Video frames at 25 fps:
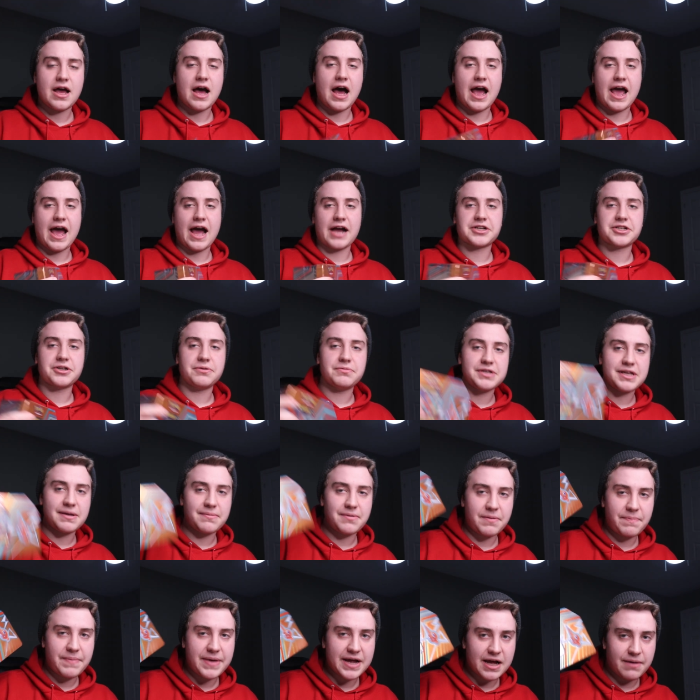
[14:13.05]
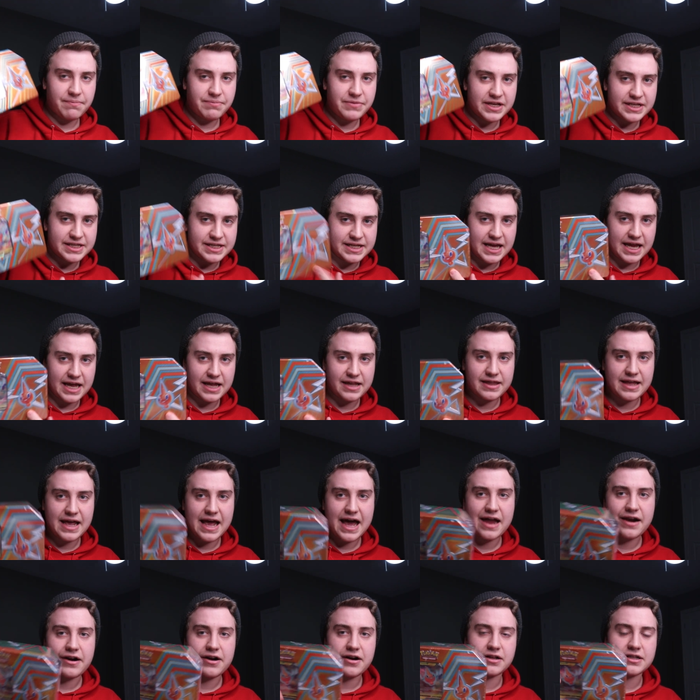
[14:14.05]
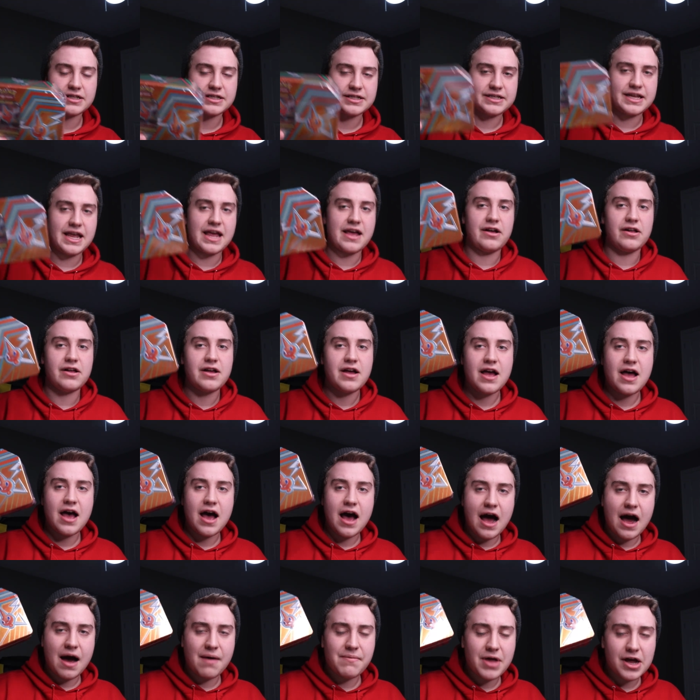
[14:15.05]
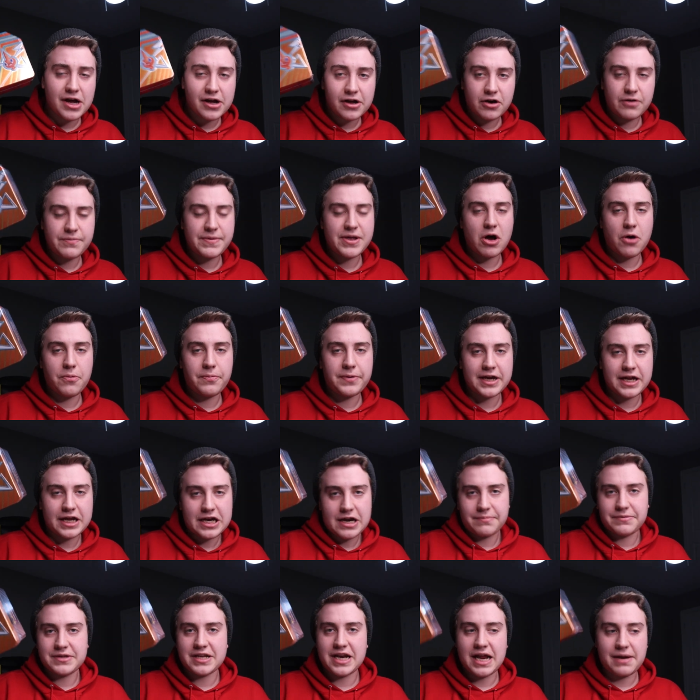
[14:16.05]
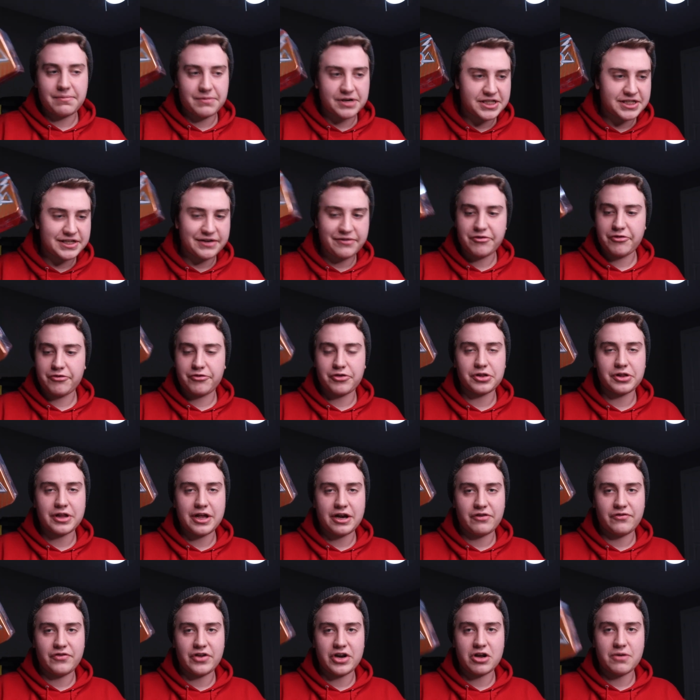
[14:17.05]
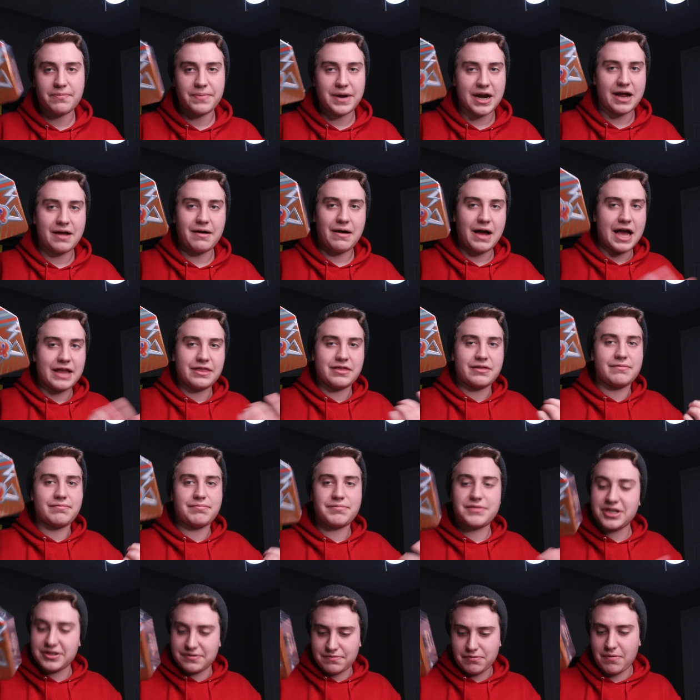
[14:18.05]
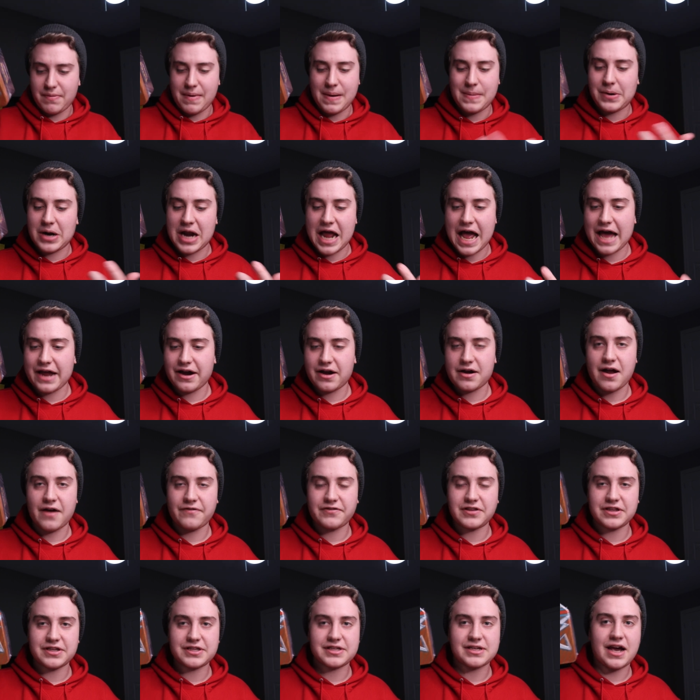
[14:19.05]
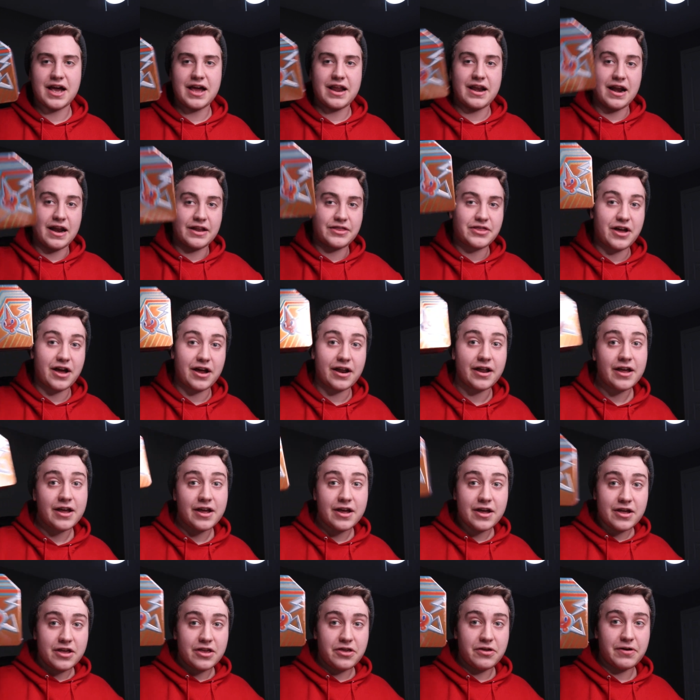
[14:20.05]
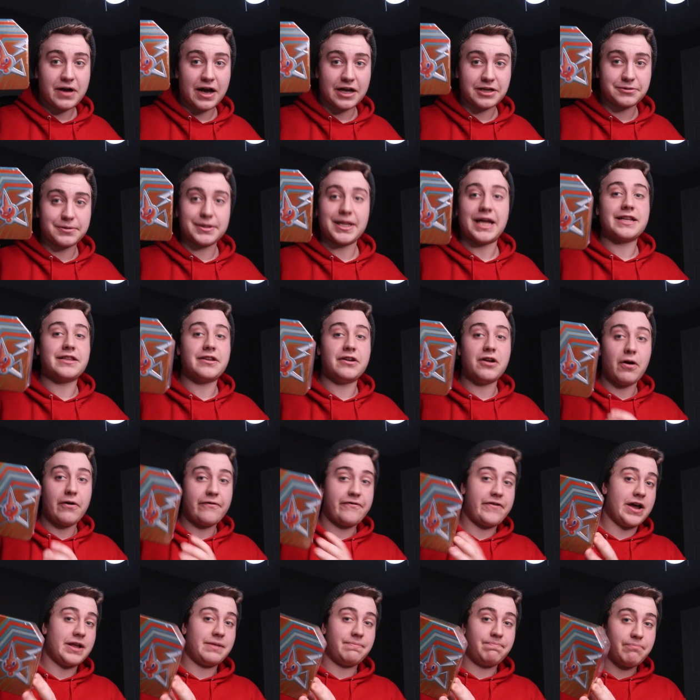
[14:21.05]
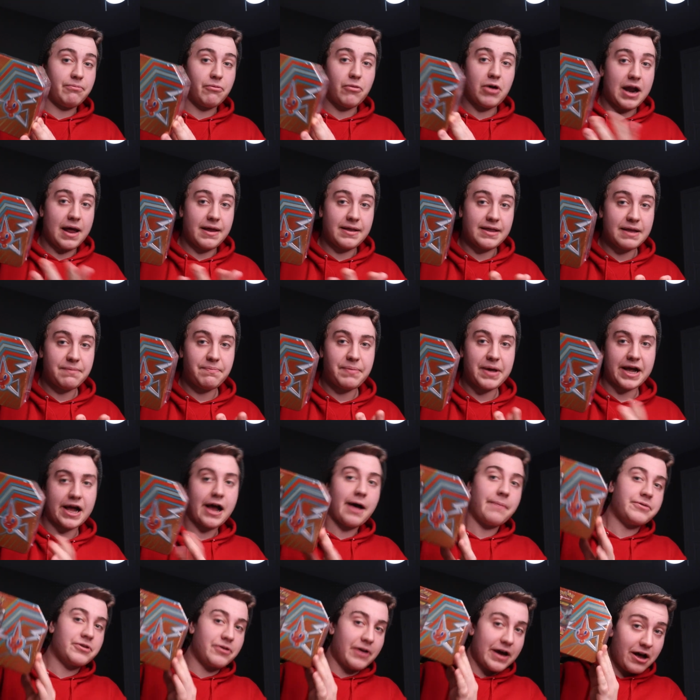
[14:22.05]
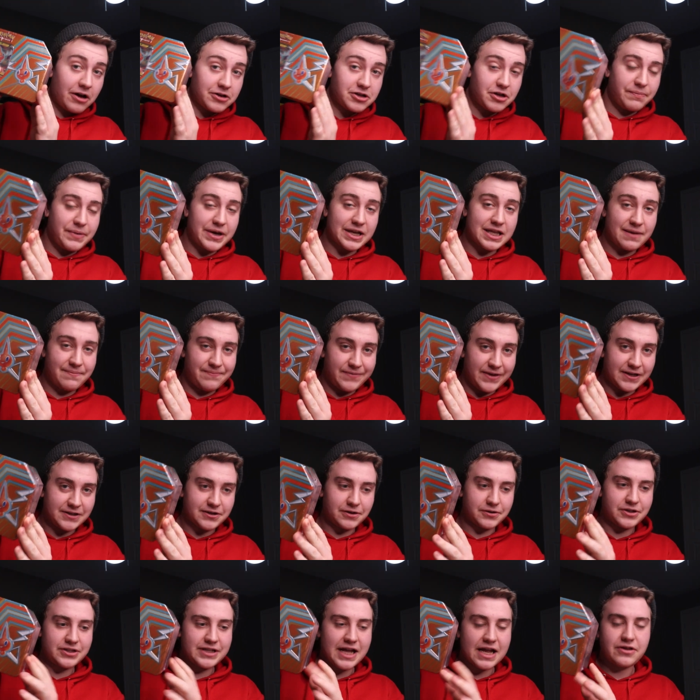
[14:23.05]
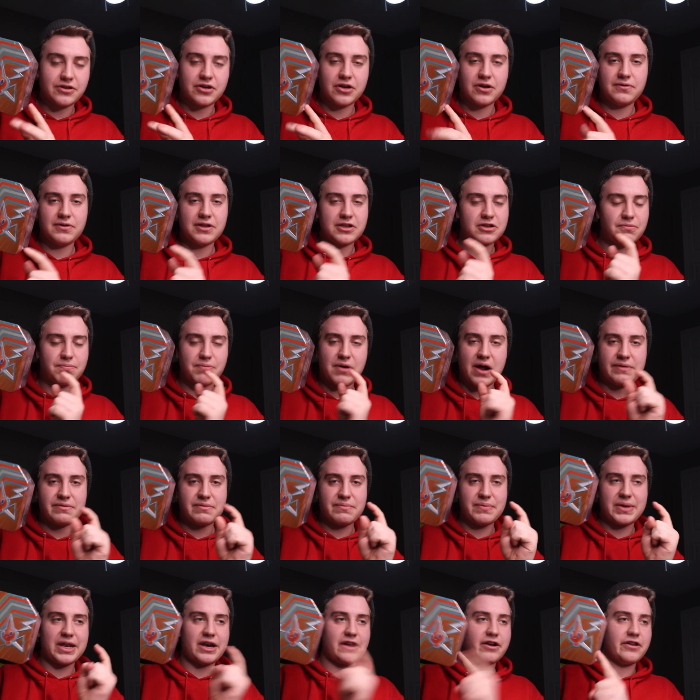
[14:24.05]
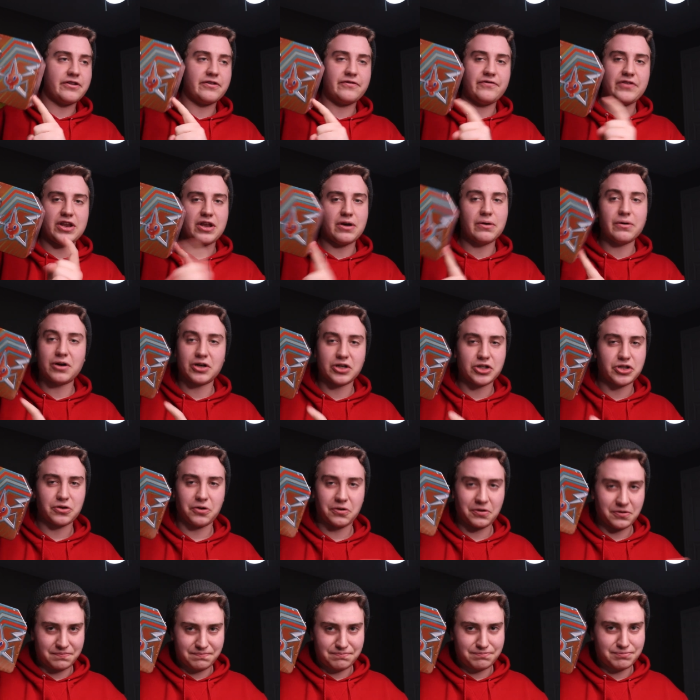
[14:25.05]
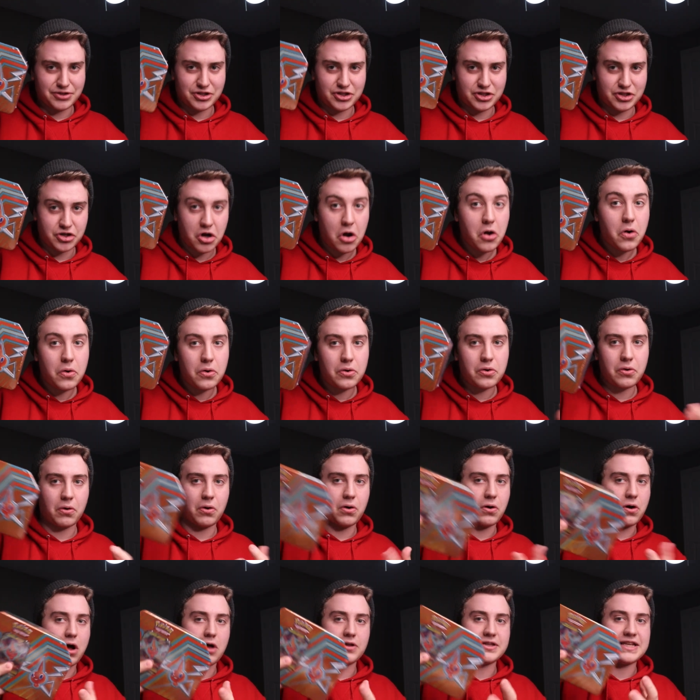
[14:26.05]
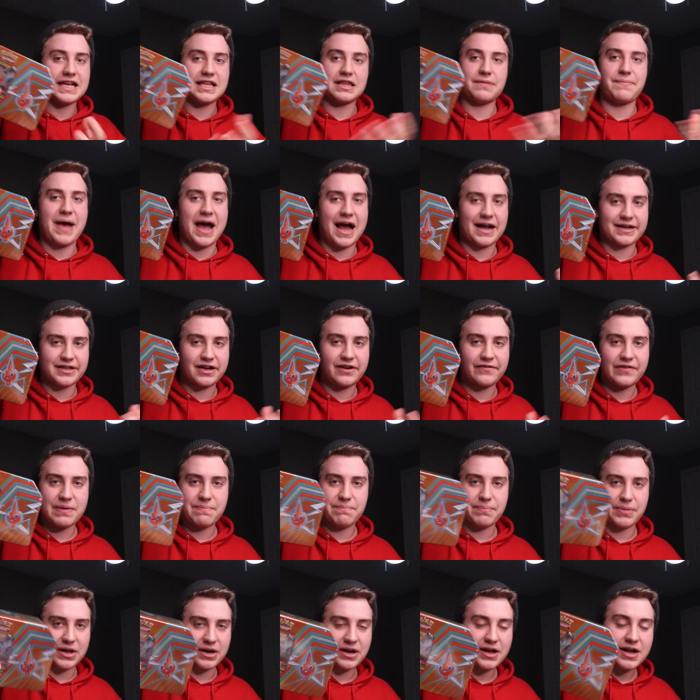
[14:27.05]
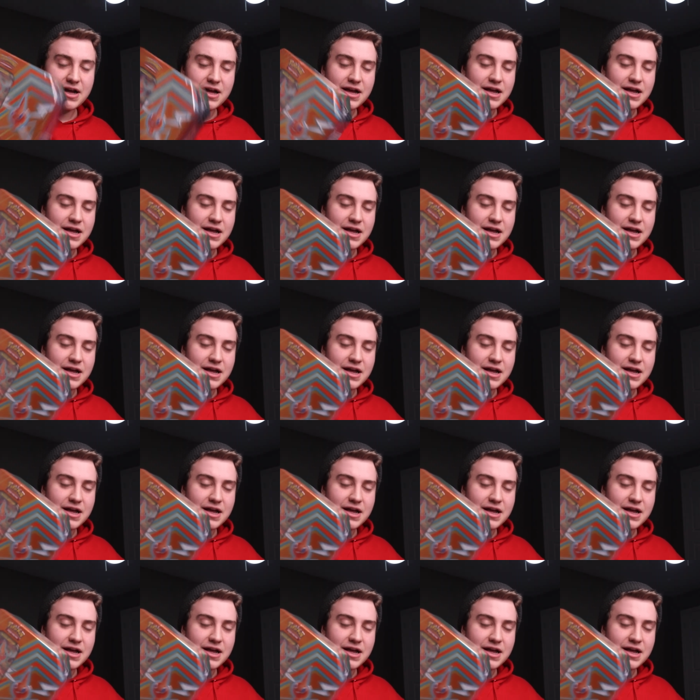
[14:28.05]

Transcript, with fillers: I actually was able to pick up this tin. They had it on sale. I'm not going to be opening it up today. I'm going to save it for a later video, but I, I just remembered I had it off to the side and I thought, you guys would like to know if I what I did pick up. So I also picked up this. So stay tuned. This will probably be in another video or short soon, or I'll take the packs out of it. But